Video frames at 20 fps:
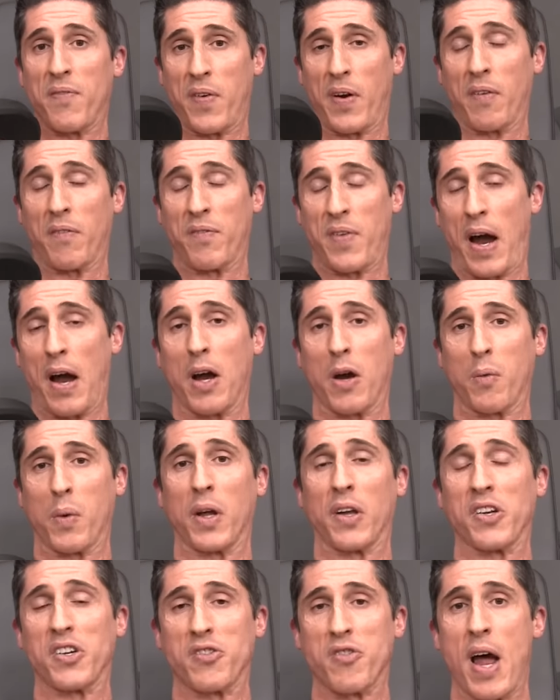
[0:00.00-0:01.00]
very
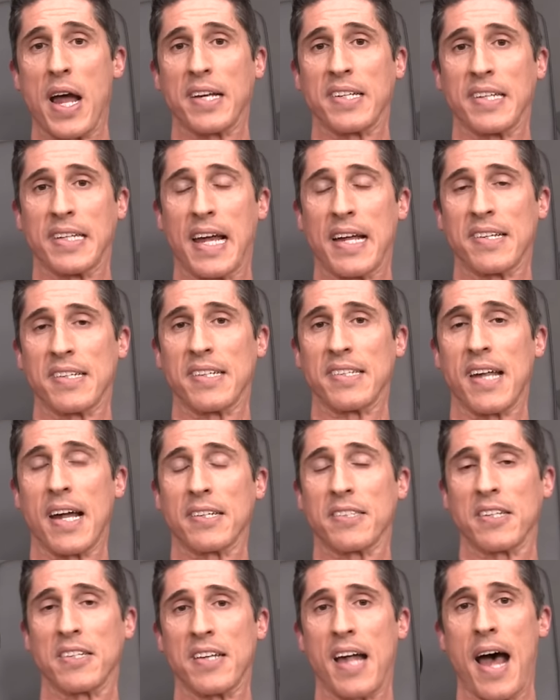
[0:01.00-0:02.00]
real strikes against this
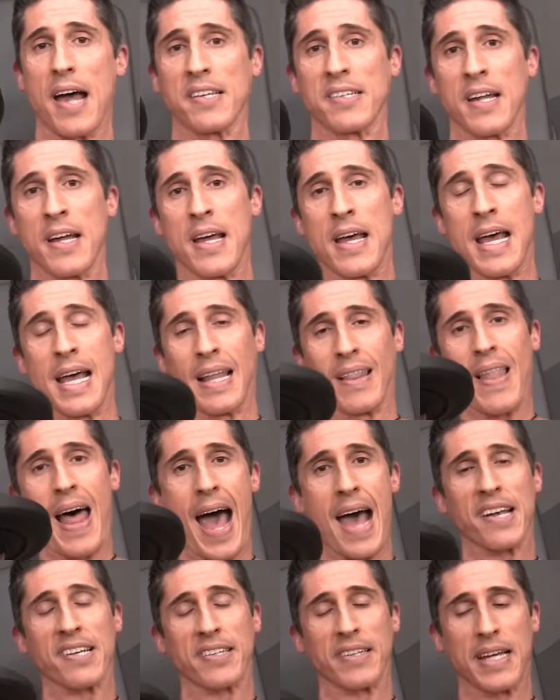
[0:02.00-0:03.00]
exercise.
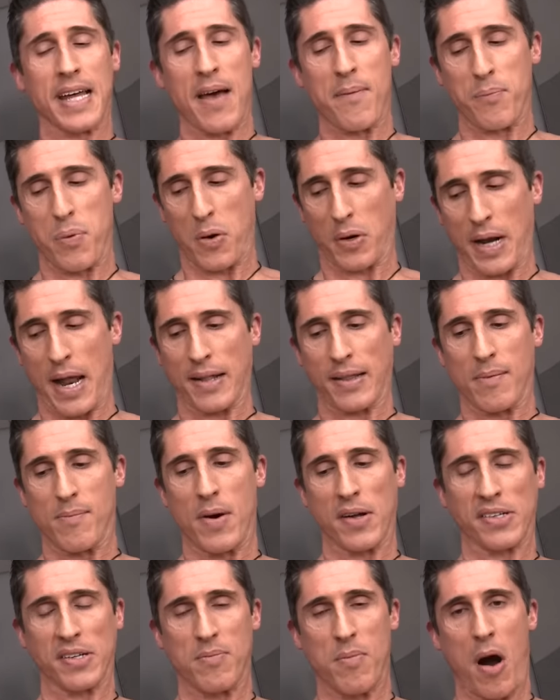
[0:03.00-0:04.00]
Lastly, I've broken out the
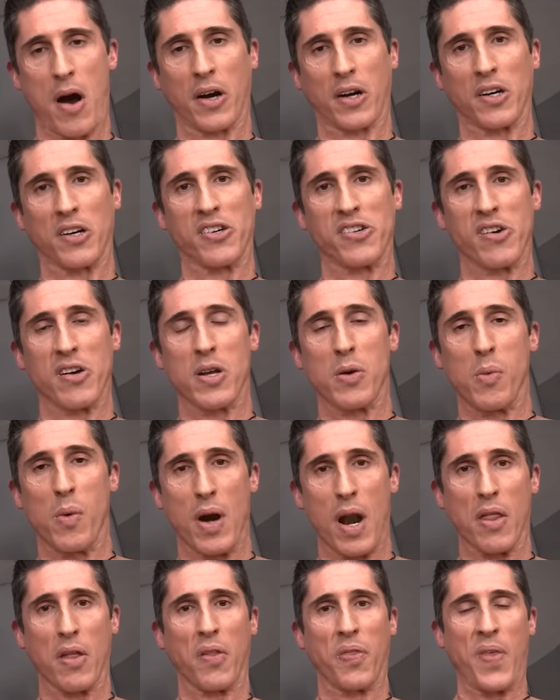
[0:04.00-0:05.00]
muscle marker to show you
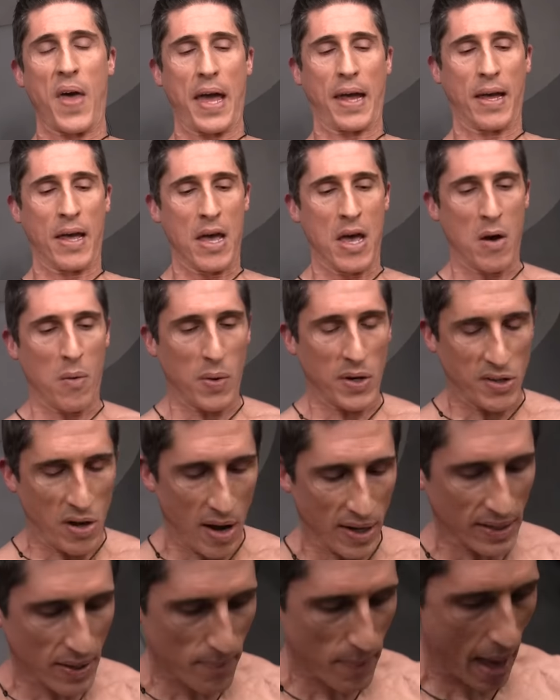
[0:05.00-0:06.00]
one other thing. We
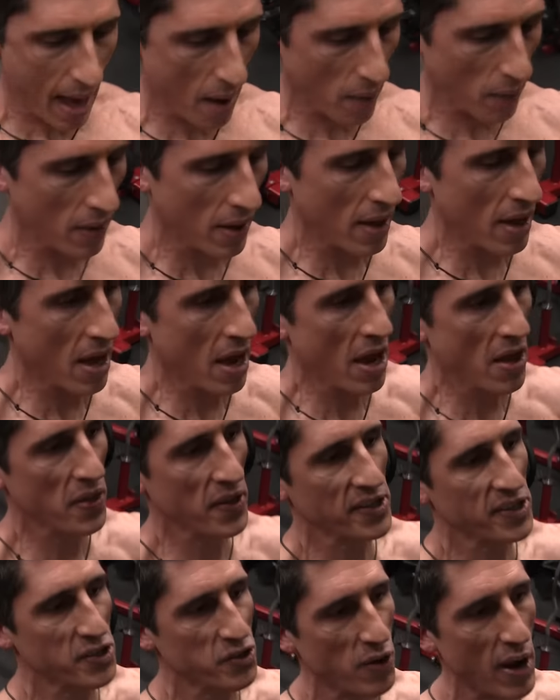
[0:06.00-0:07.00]
talked about
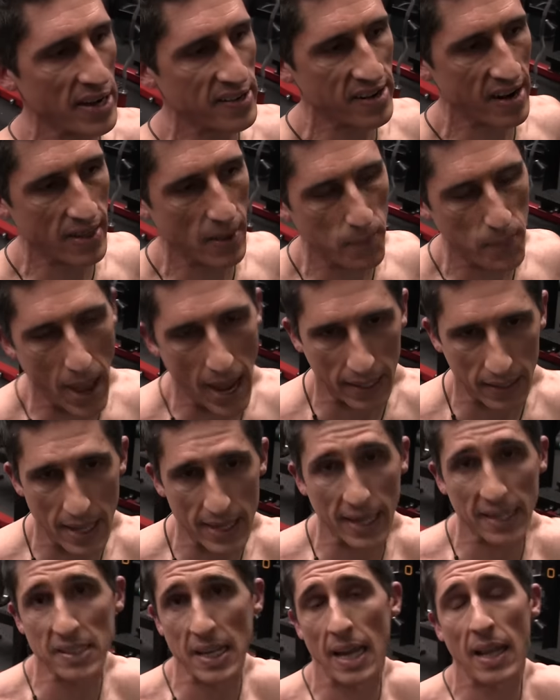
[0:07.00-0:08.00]
the stretch on the pec.
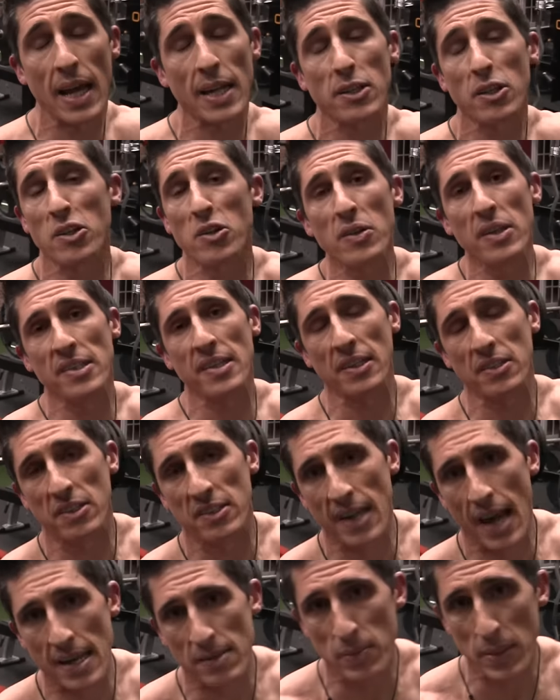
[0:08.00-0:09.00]
Like I said, I like to do this
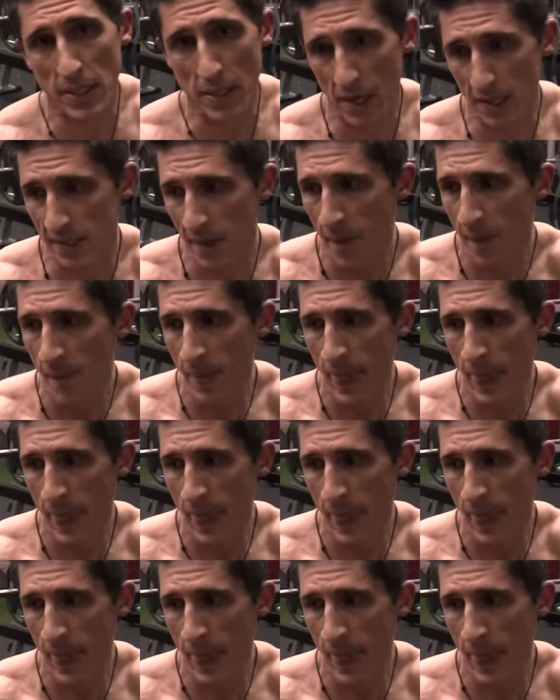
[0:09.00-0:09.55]
exercise because